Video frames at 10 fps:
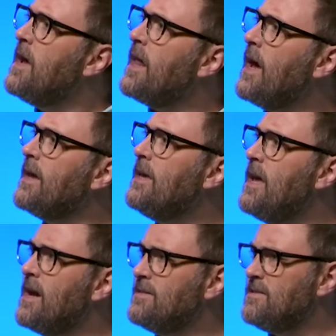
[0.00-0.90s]
and I
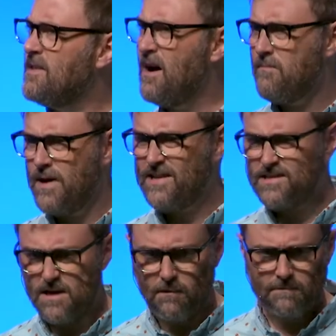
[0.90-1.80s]
can't stop
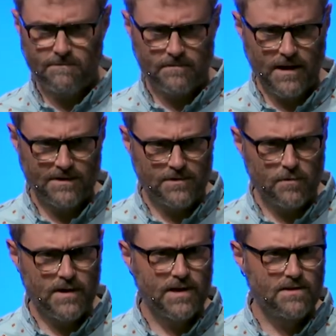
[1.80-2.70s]
myself. I
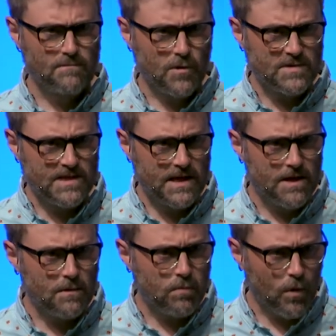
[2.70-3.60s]
do it in the most
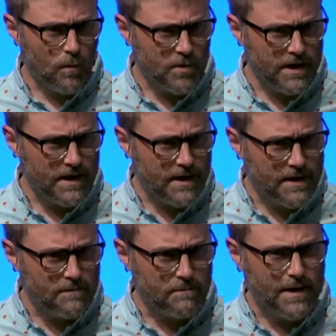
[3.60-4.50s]
inappropriate
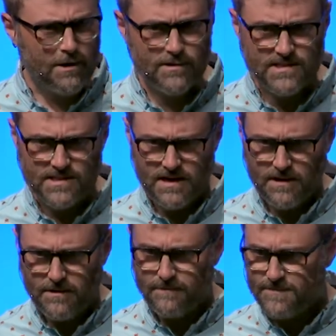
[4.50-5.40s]
and
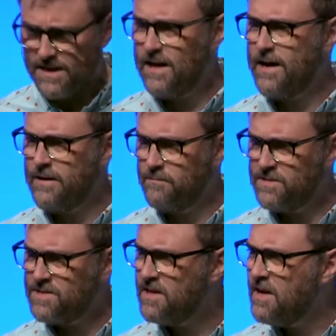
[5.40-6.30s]
embarrassing of
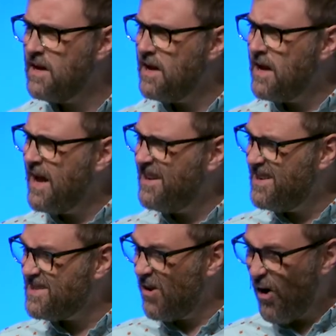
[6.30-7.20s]
times,
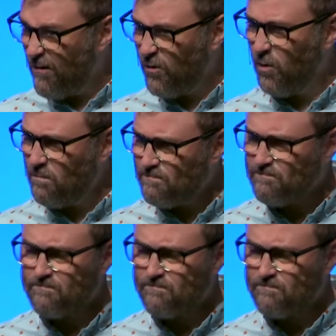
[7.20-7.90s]
and it's awful.